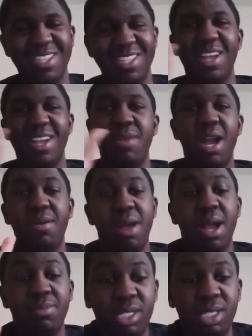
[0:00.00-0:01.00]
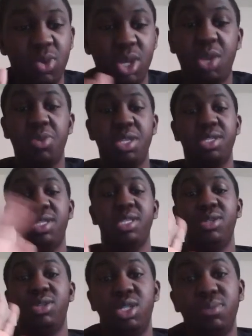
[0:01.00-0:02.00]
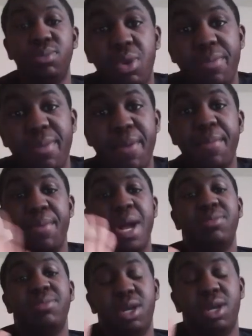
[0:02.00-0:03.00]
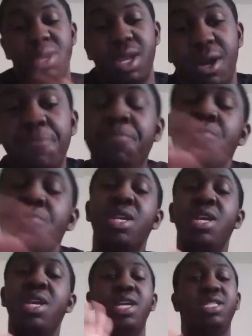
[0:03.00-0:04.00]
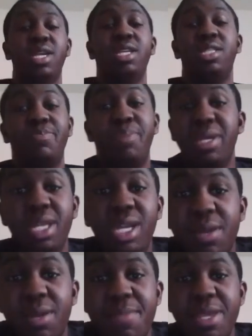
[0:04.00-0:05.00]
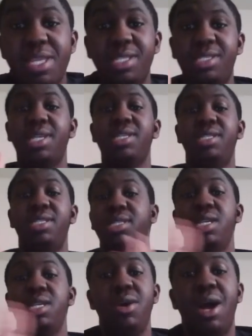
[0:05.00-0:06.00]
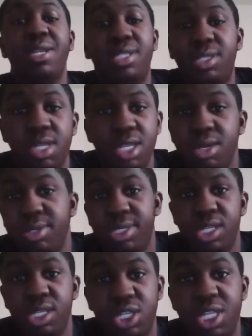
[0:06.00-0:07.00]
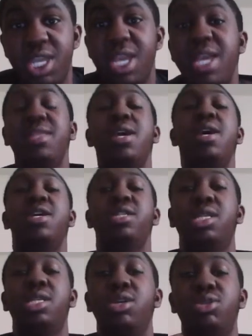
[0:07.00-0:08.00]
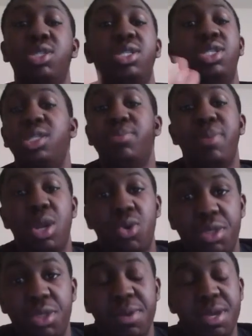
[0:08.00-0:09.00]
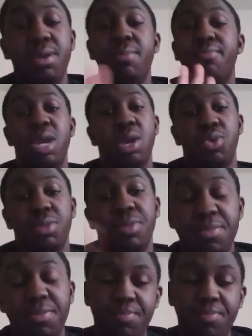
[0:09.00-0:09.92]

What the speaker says: there. I'm still working with this thing, so just bear with me, people. I'm sorry, y'all. It's been a good minute since, you know, I started using this shit again. So just bear with me. Bear with me.